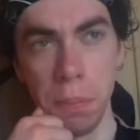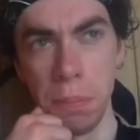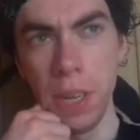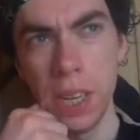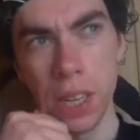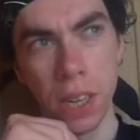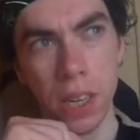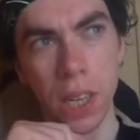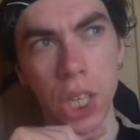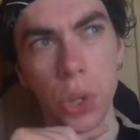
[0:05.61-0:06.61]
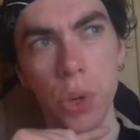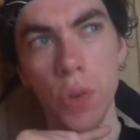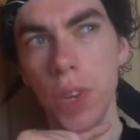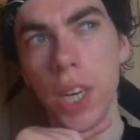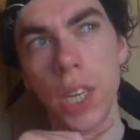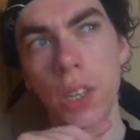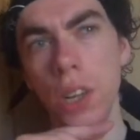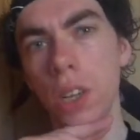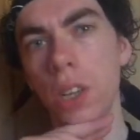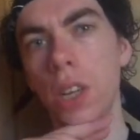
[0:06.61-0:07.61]
media is unwilling
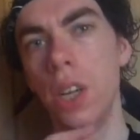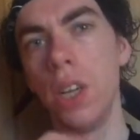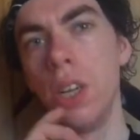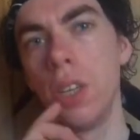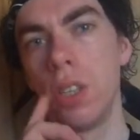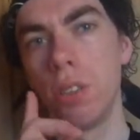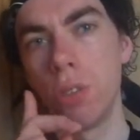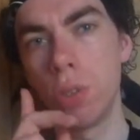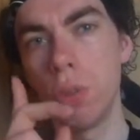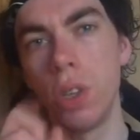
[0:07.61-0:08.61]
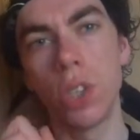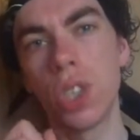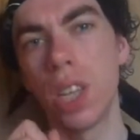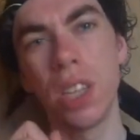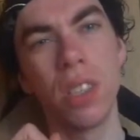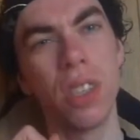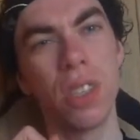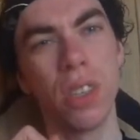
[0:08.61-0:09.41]
to understand